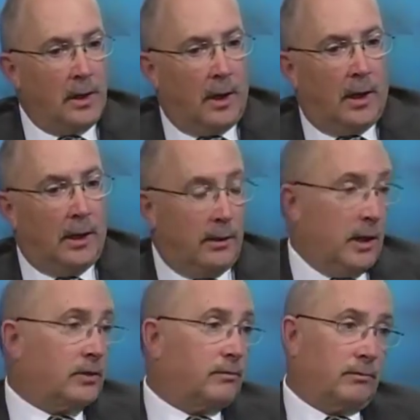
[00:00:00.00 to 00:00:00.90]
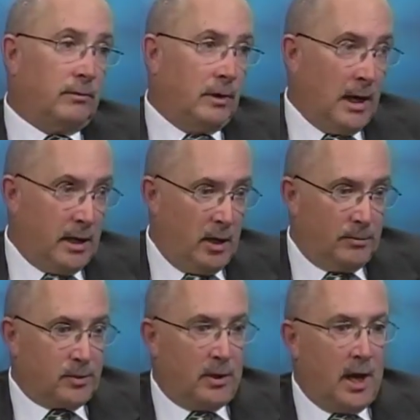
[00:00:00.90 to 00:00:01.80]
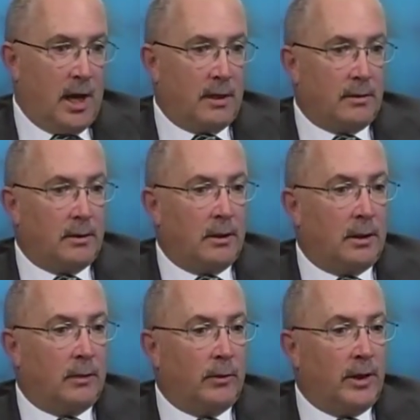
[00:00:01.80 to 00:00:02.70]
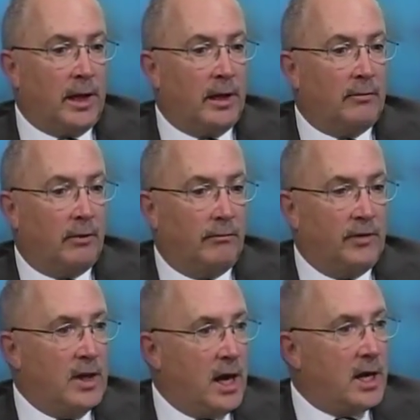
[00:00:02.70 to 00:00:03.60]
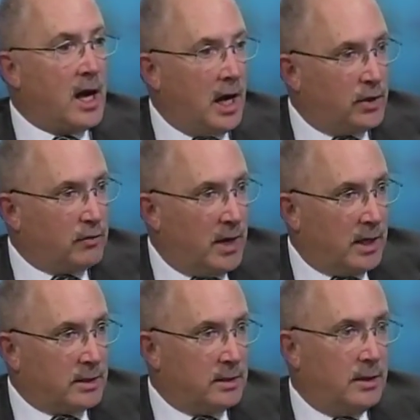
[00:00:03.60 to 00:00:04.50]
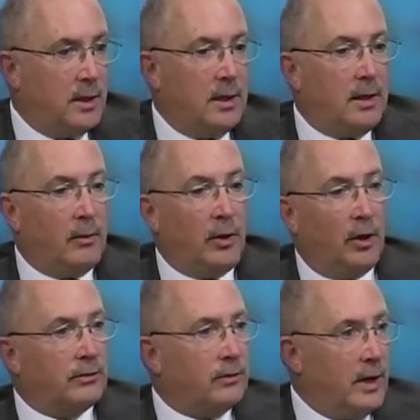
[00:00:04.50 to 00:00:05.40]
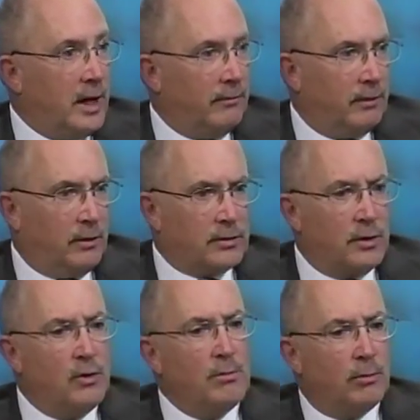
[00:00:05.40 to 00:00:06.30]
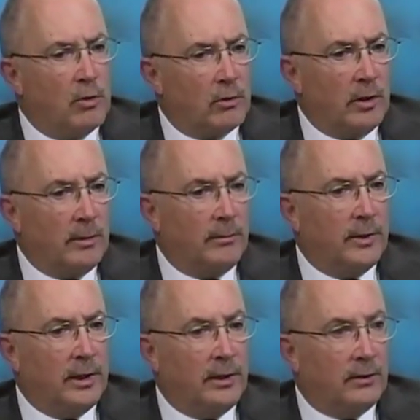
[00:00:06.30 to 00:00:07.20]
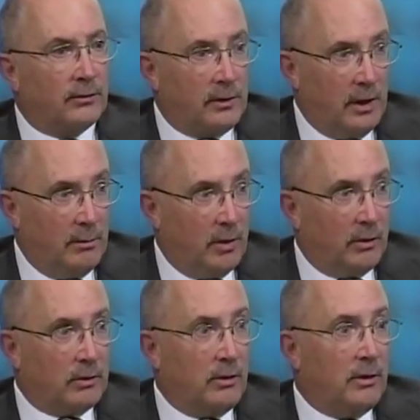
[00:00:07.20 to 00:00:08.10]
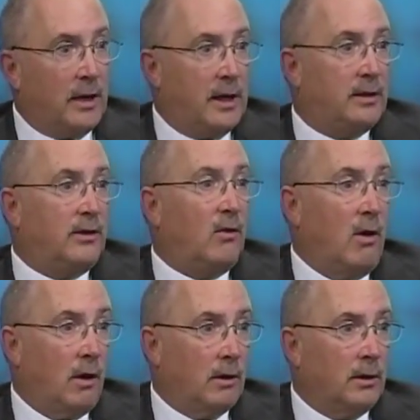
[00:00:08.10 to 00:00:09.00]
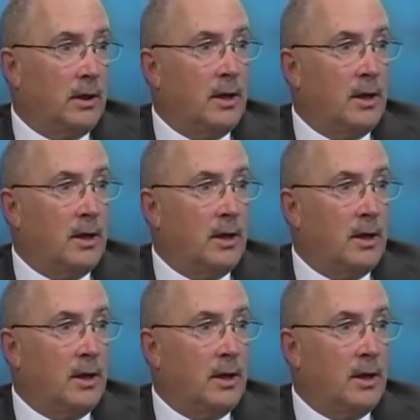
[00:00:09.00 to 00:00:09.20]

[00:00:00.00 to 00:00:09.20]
Uh, and that's, that helps mm-hmm. a lot. Uh, we have a VA contract. And we also have, there's a new program in the state of Maryland called ATR,